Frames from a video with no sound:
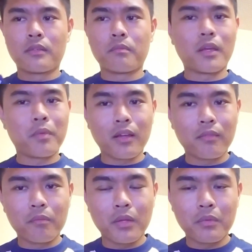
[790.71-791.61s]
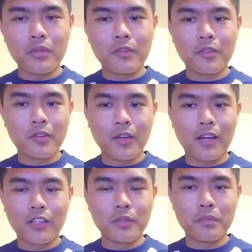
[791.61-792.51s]
Maybe
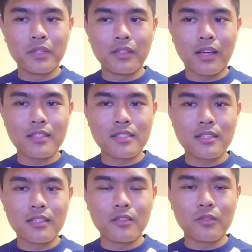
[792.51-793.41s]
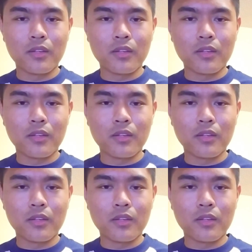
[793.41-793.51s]
I could be not seeing.